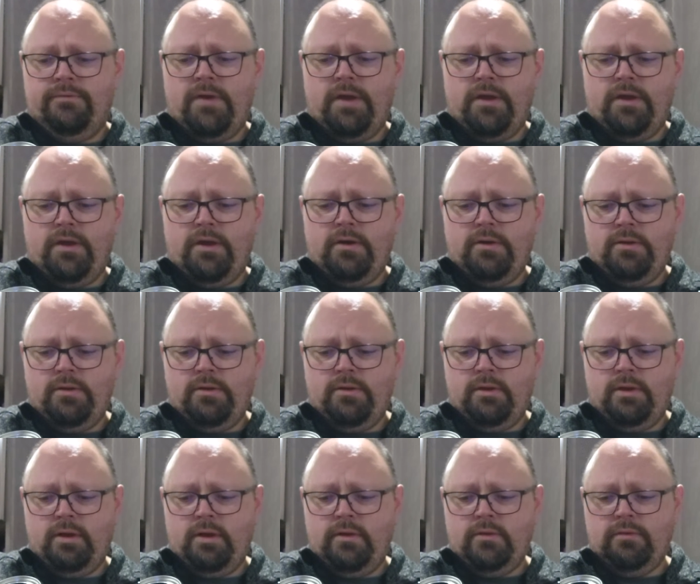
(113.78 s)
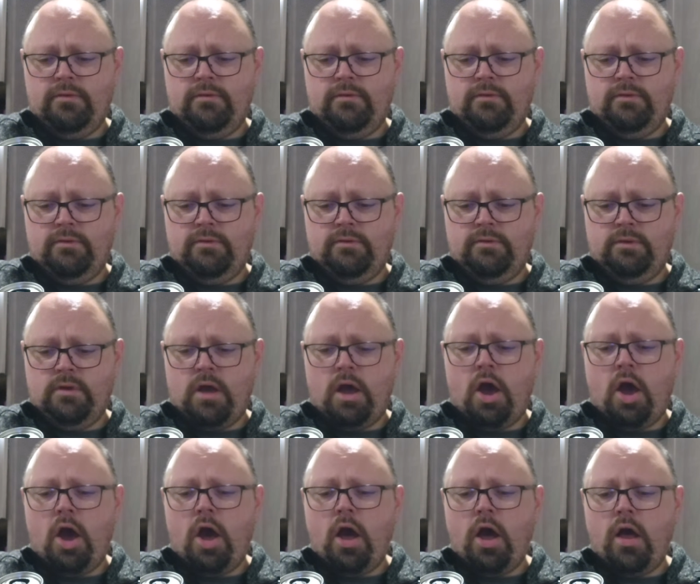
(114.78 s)
fair. Hassan,
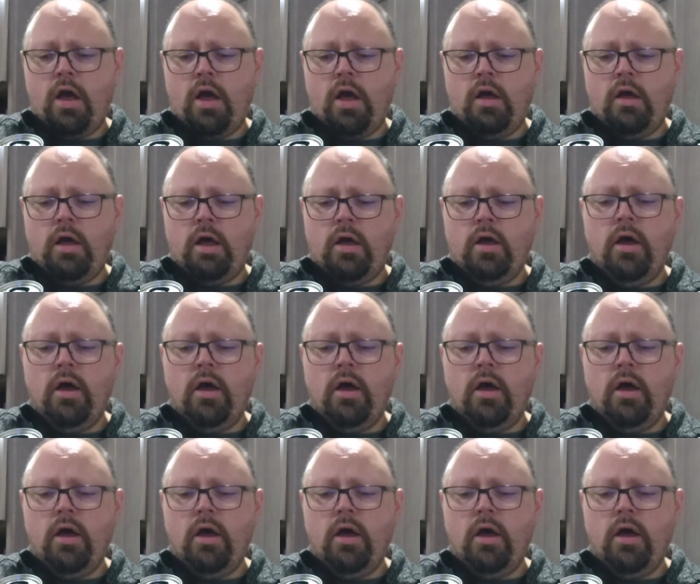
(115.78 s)
ha,